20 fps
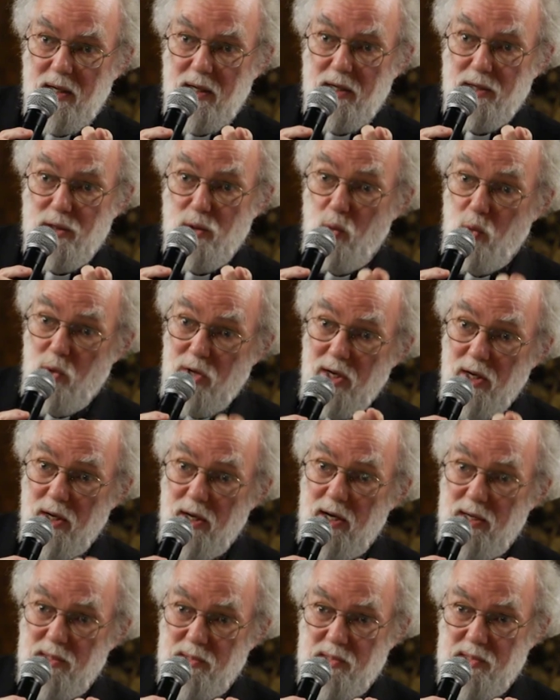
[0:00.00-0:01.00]
And you
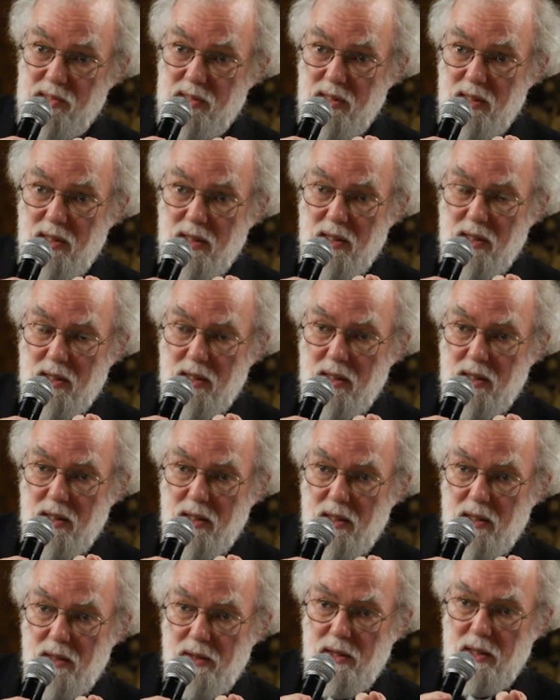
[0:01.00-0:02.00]
realize
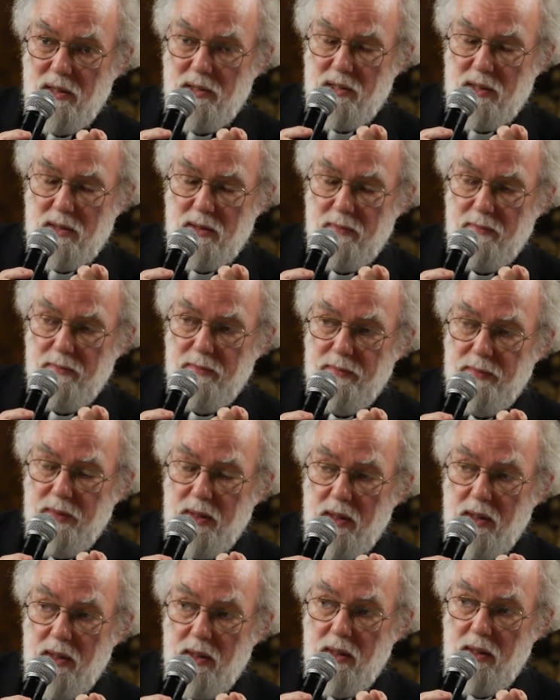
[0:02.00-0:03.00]
that
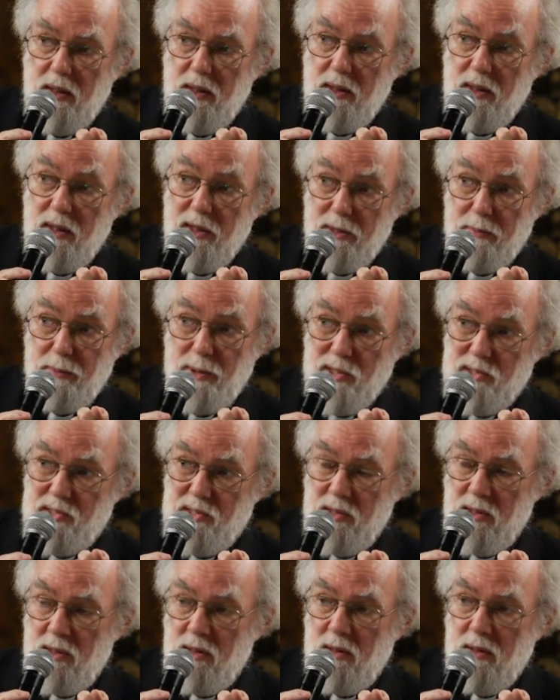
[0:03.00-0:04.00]
the other
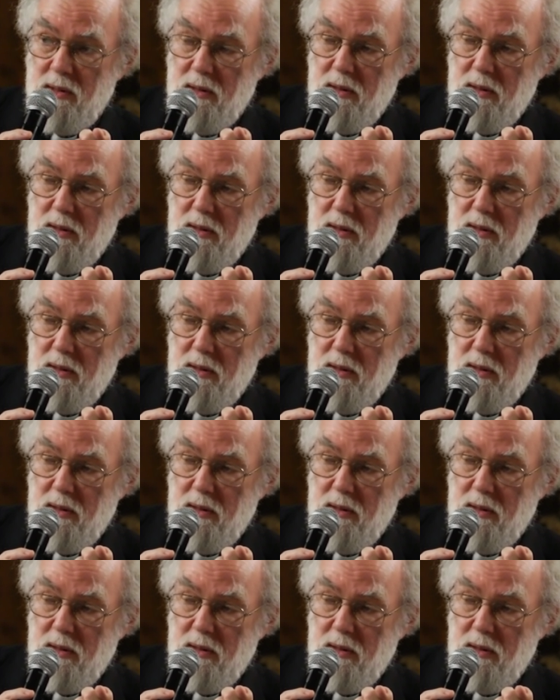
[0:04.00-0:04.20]
person